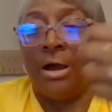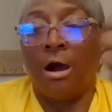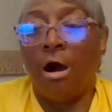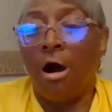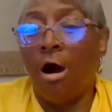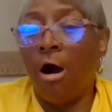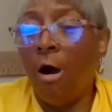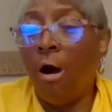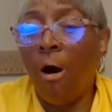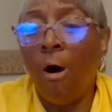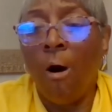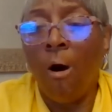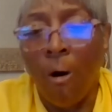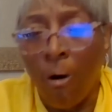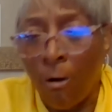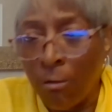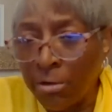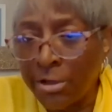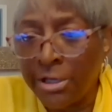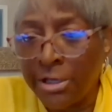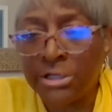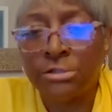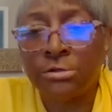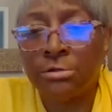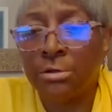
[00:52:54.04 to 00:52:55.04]

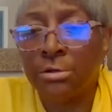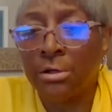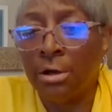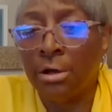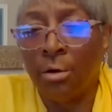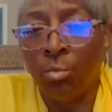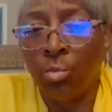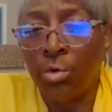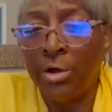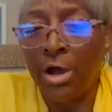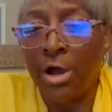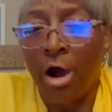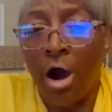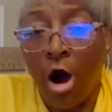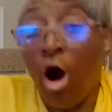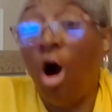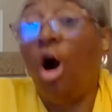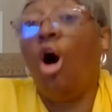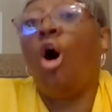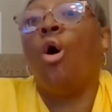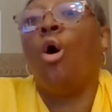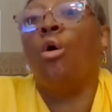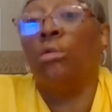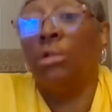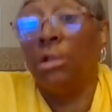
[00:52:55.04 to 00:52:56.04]
we
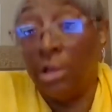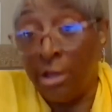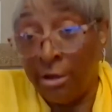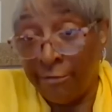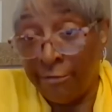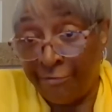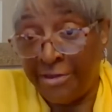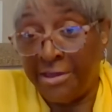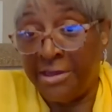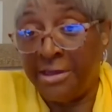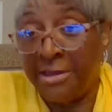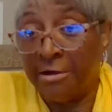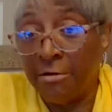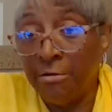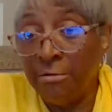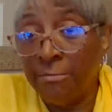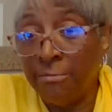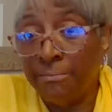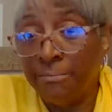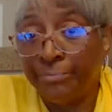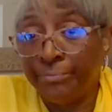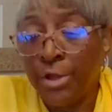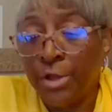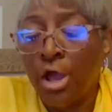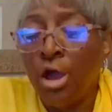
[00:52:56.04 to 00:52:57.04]
all live here.
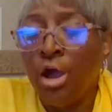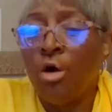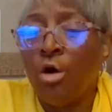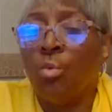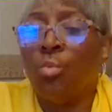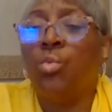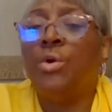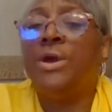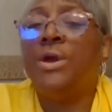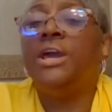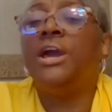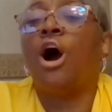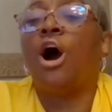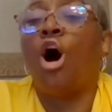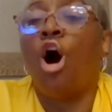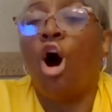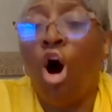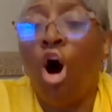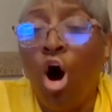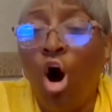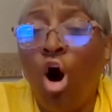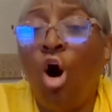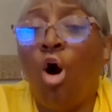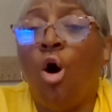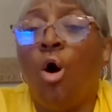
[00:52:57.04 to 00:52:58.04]
We
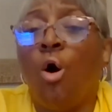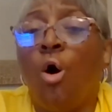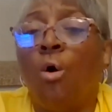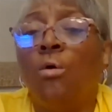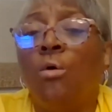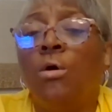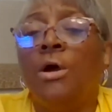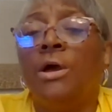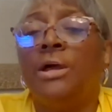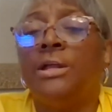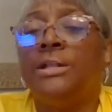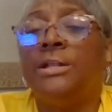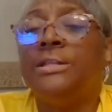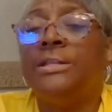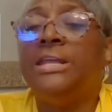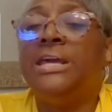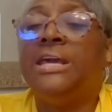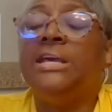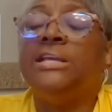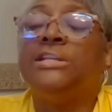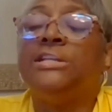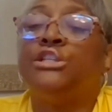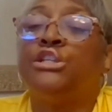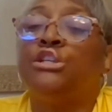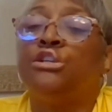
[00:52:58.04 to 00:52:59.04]
all
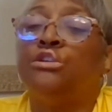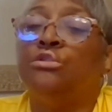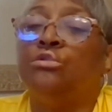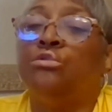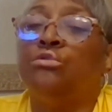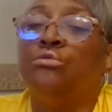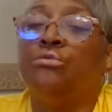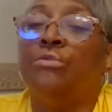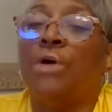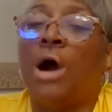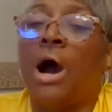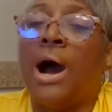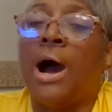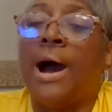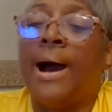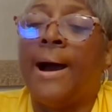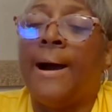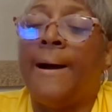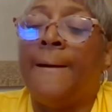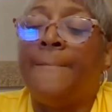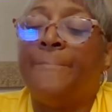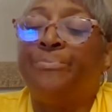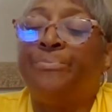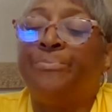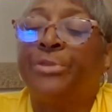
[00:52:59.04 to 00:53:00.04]
need to
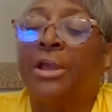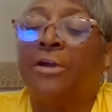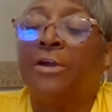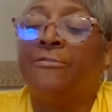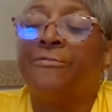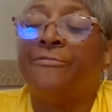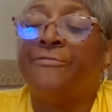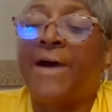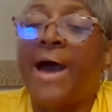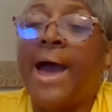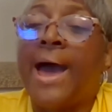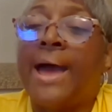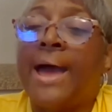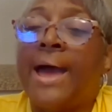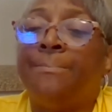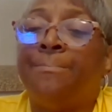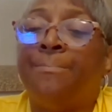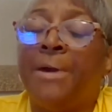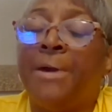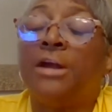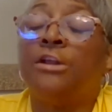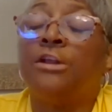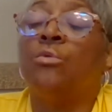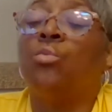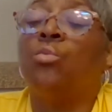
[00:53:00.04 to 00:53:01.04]
find
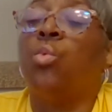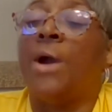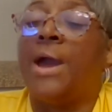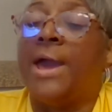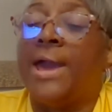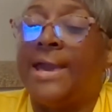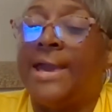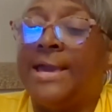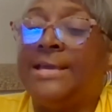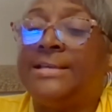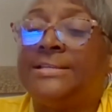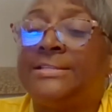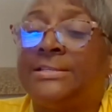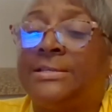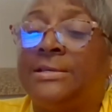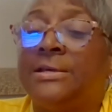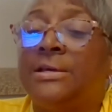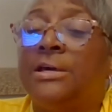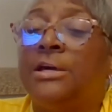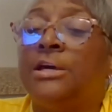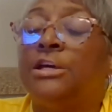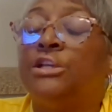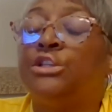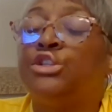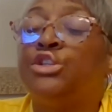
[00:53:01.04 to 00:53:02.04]
better ways
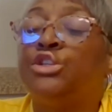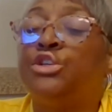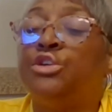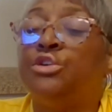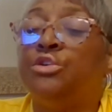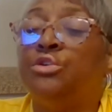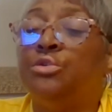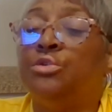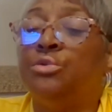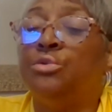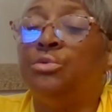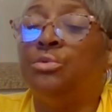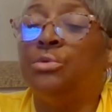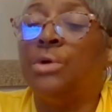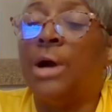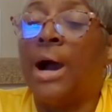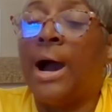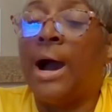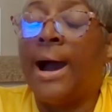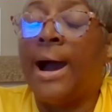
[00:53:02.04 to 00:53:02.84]
to